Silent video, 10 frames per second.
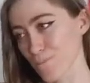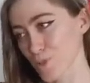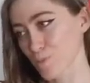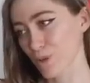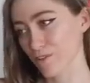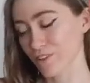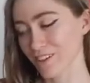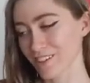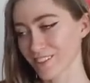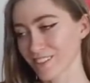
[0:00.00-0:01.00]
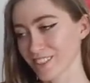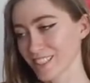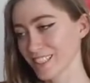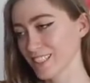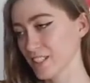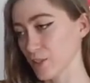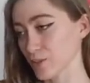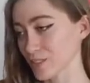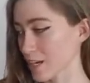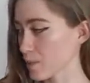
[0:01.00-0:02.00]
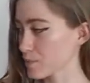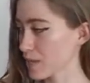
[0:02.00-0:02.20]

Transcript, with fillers: It's pretty fun. New setup?